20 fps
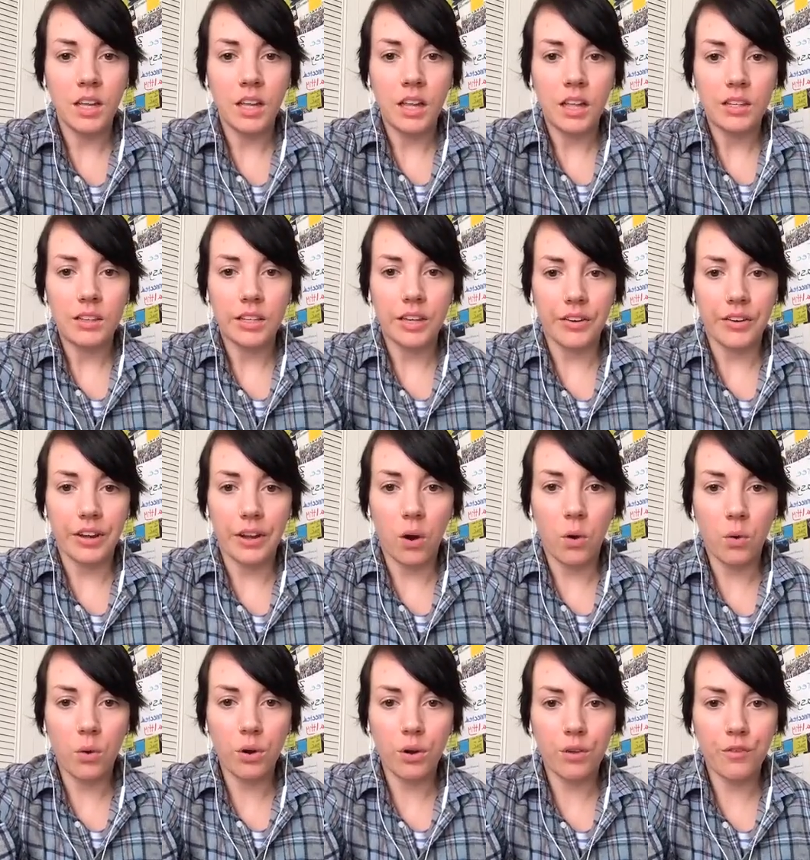Larry,
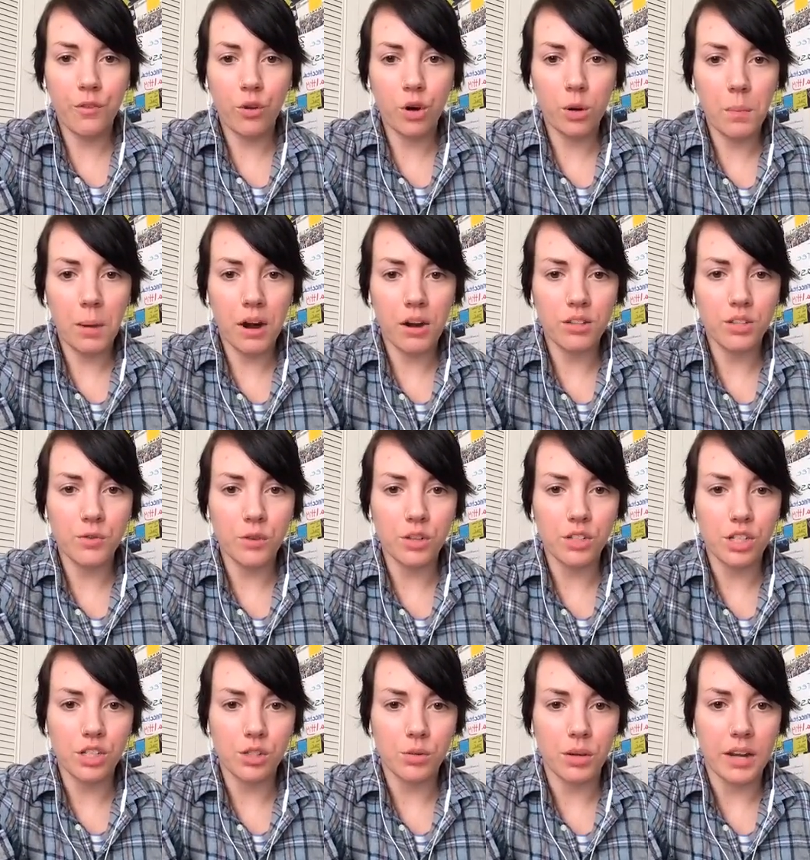or 4 parts
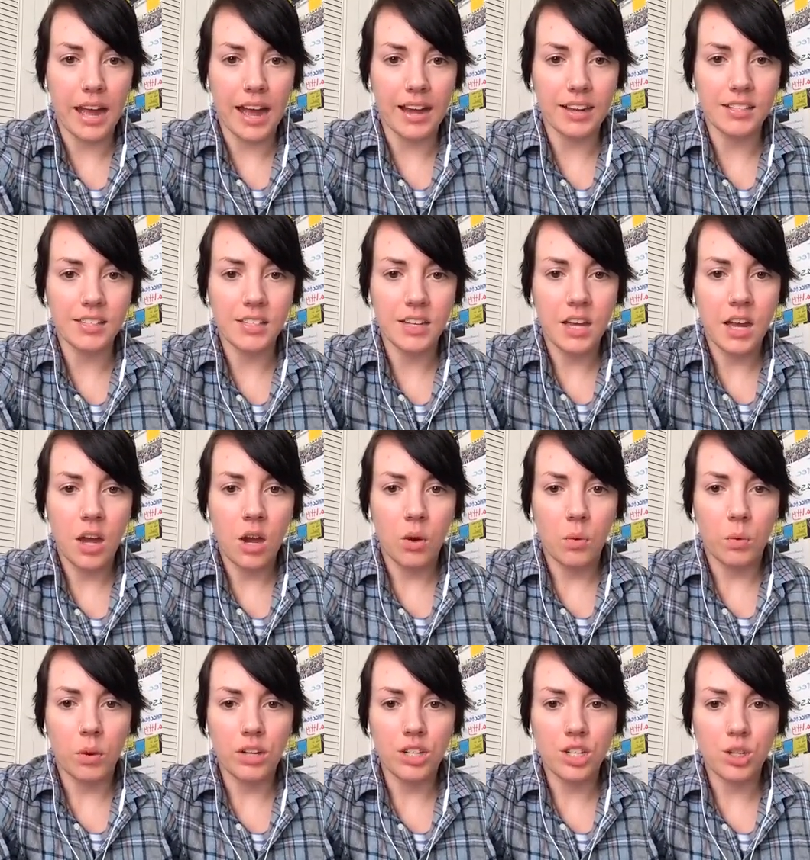versus 3 acts,
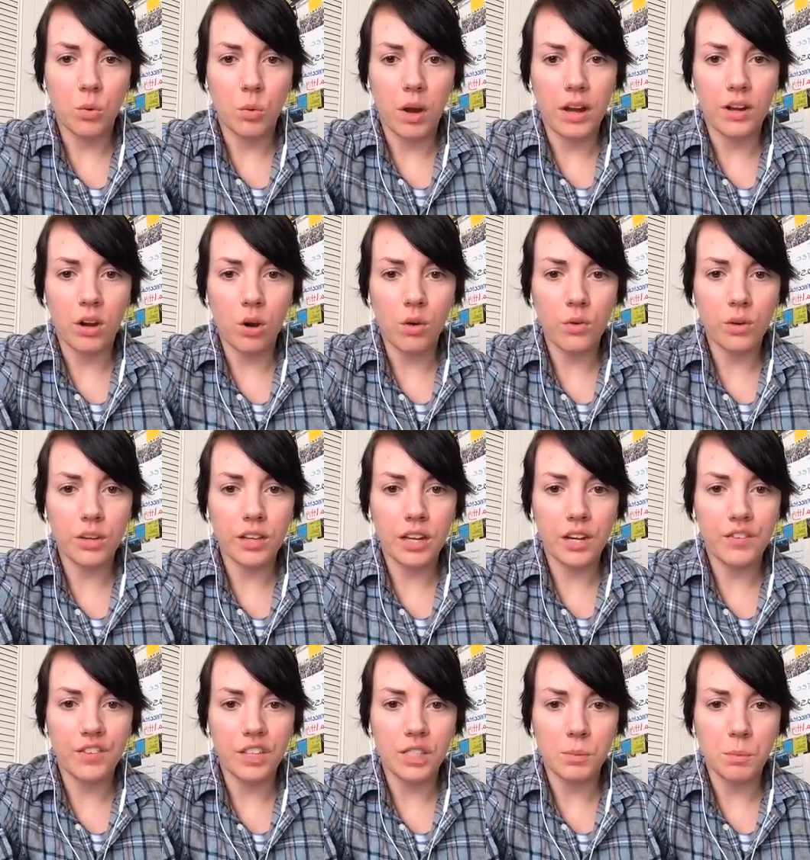which when overlaid
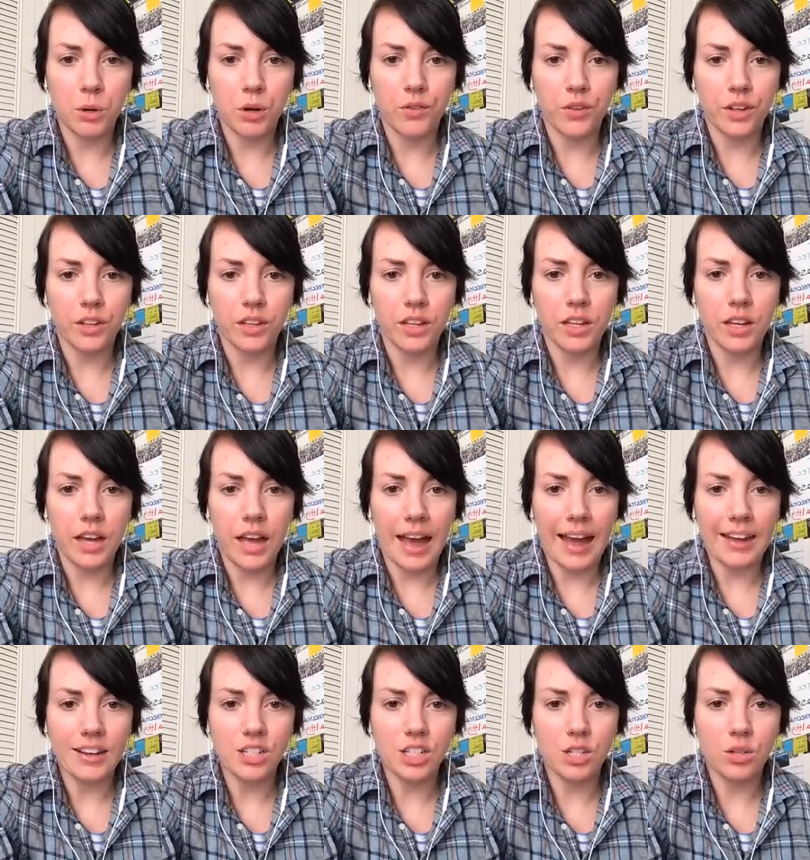fits perfectly.
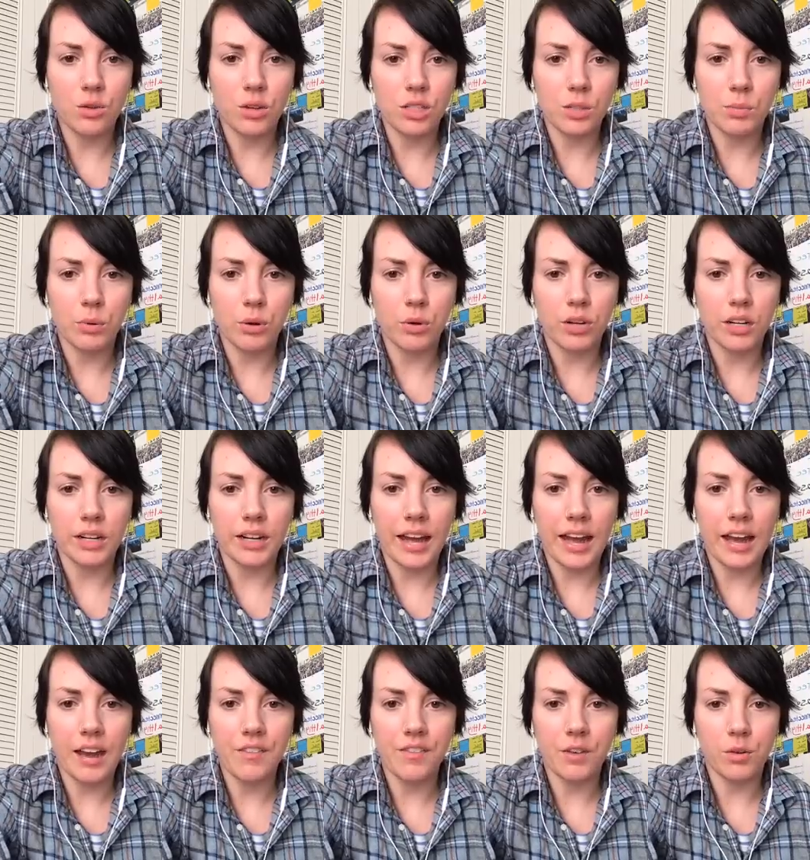Act 2 is broken in
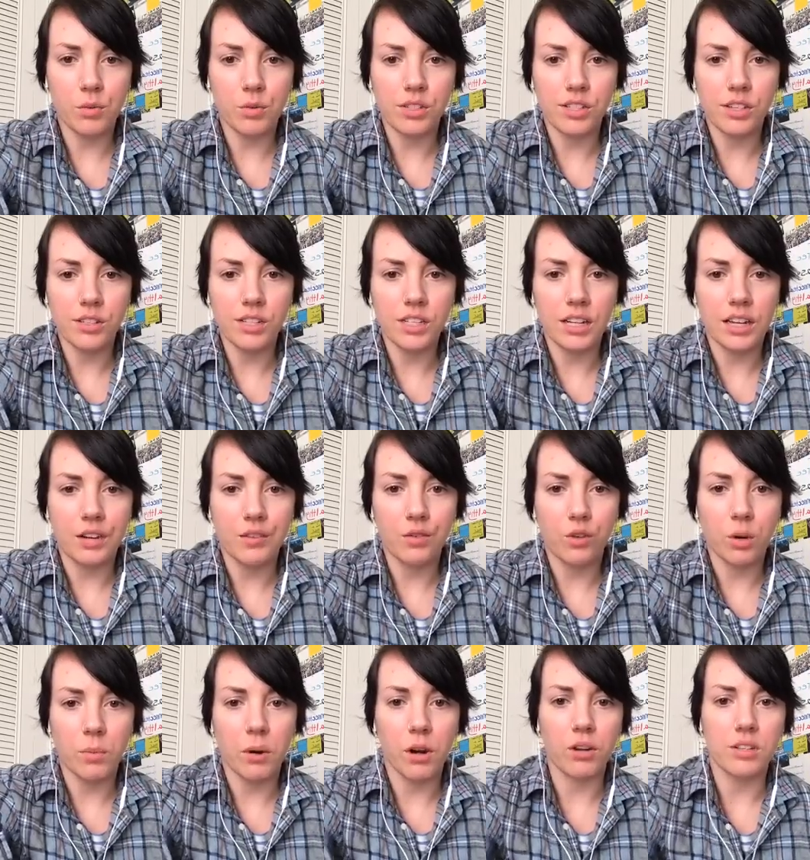half, resulting in
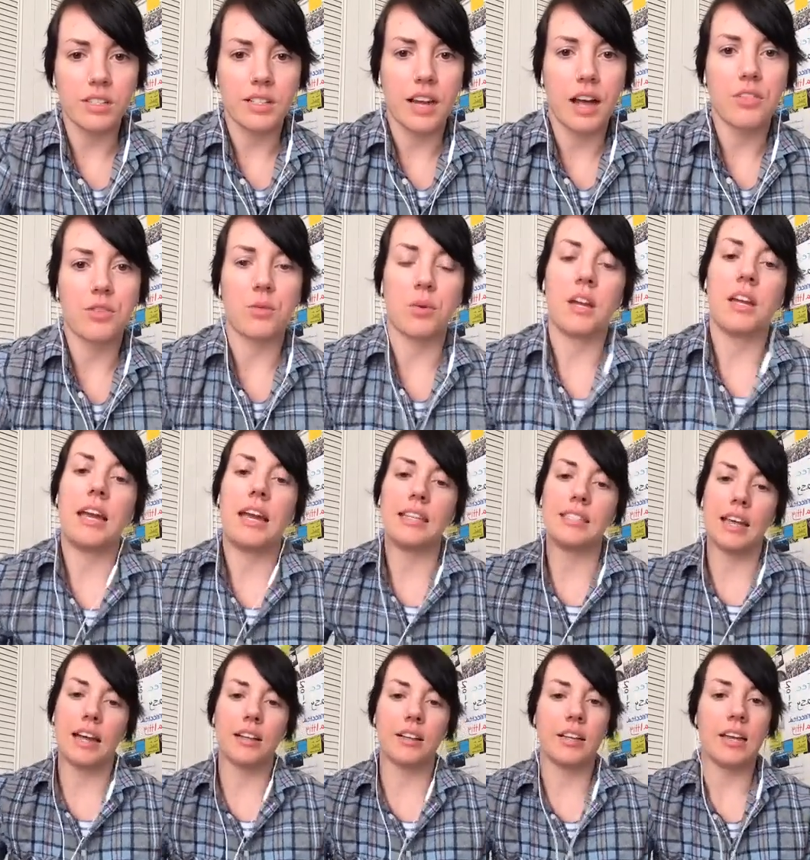4 parts, not 3.
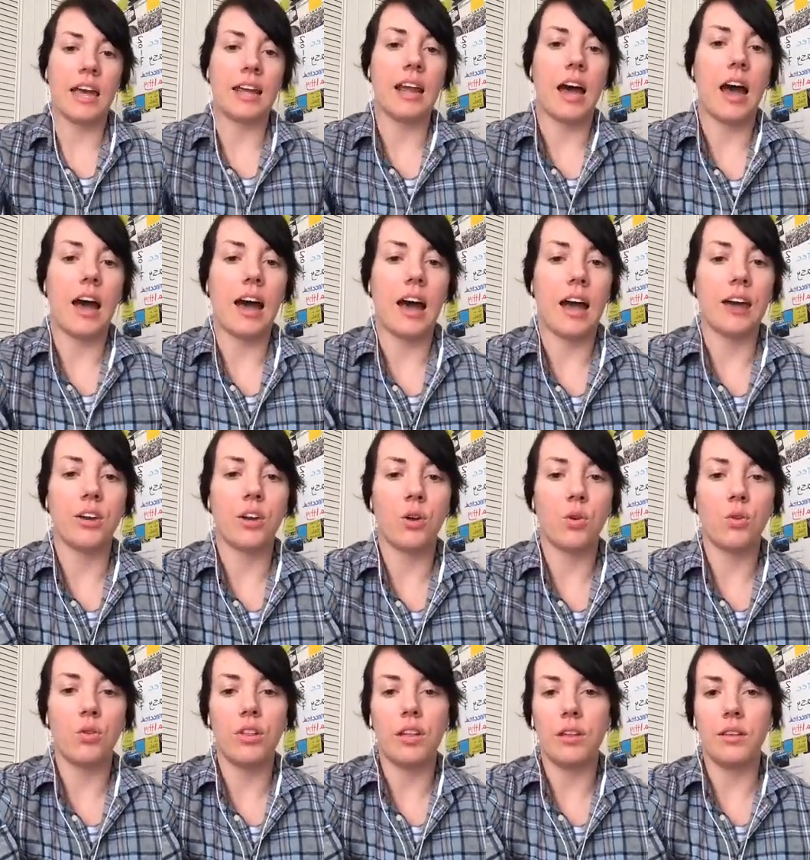Exactly. And I
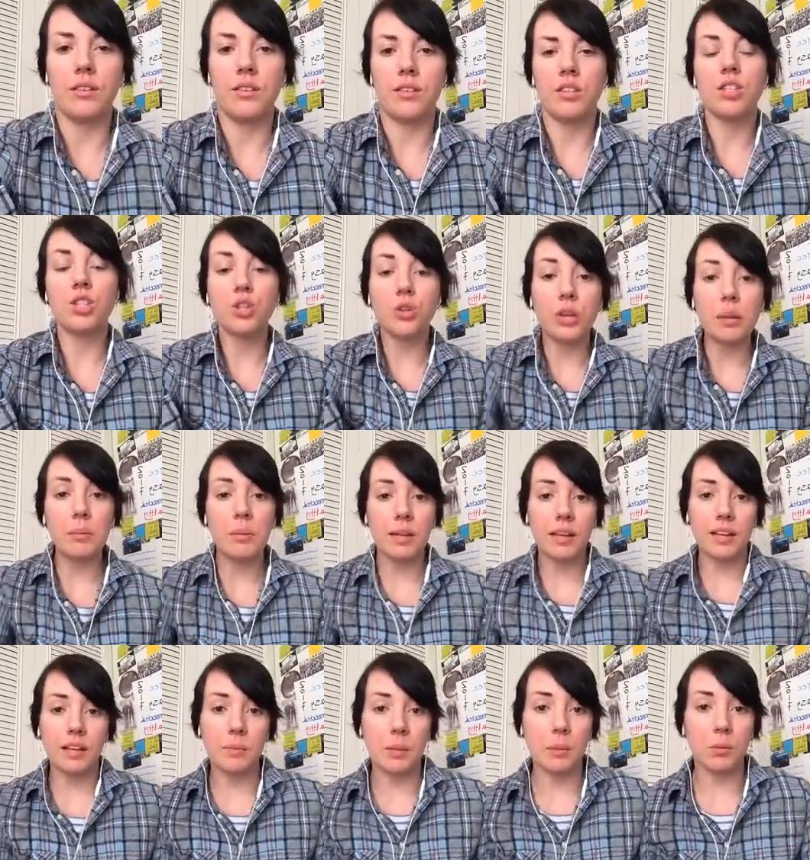know that
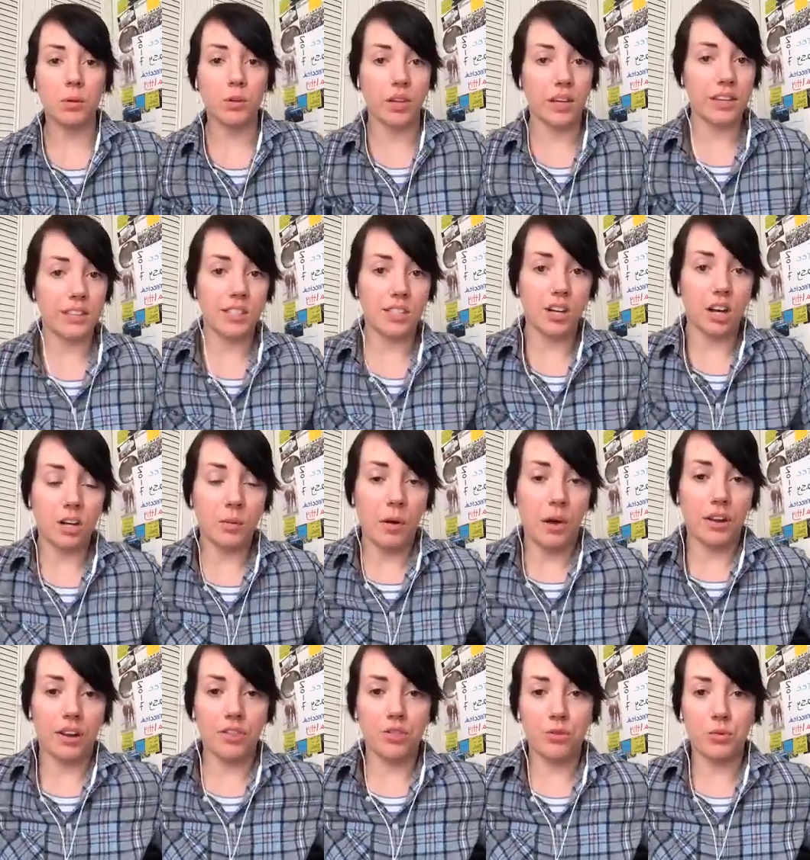screenplay, people like to talk
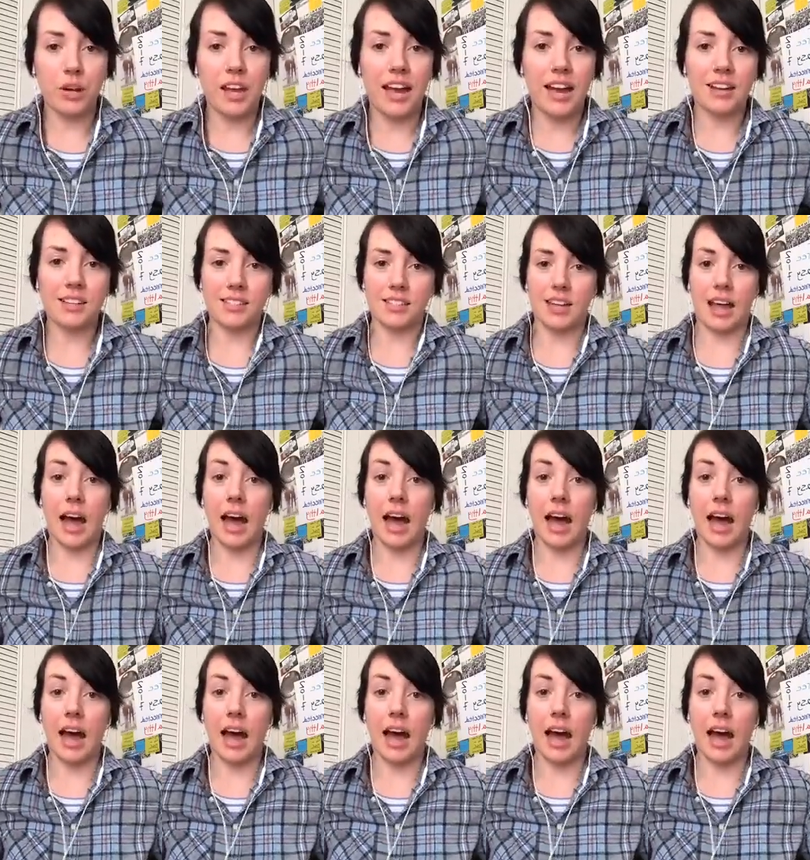about it in 3 acts.